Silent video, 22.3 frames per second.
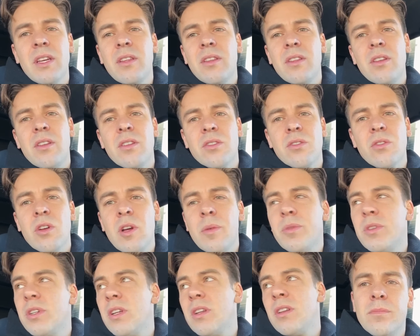in the
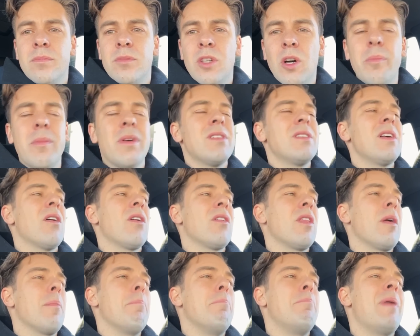description. Don't miss out on
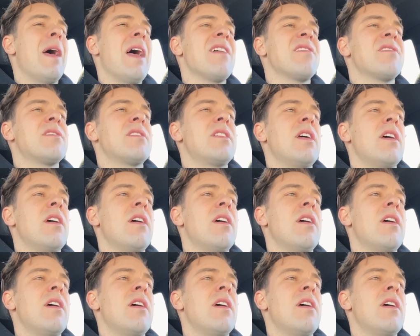the best